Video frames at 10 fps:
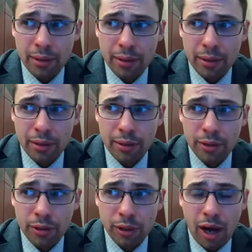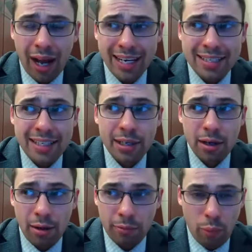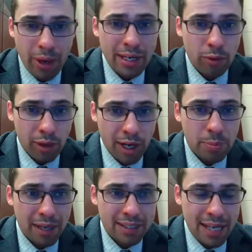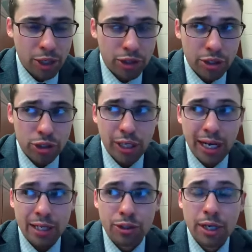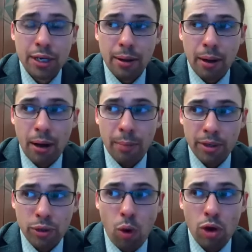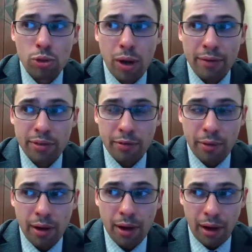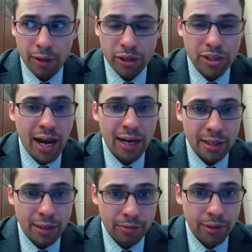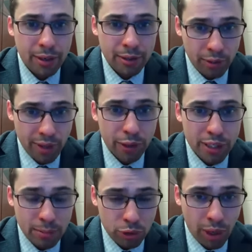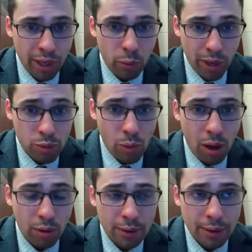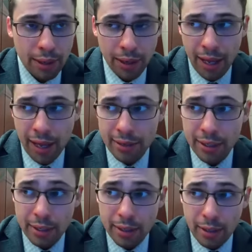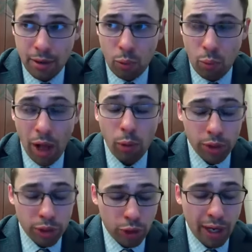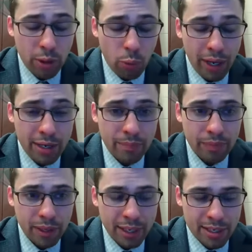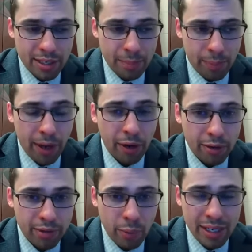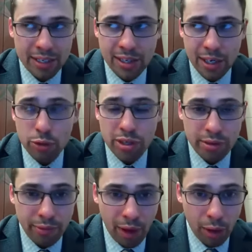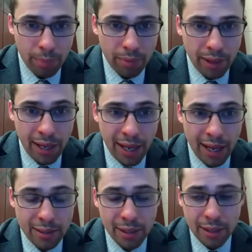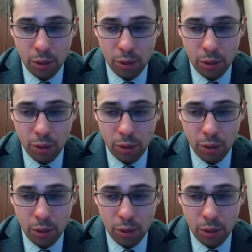your idea of winning or expectations change, but you also have to have an understanding of, you know, the other team's trying to win as well. And while we're trying to win, it's imperative that we continue to develop and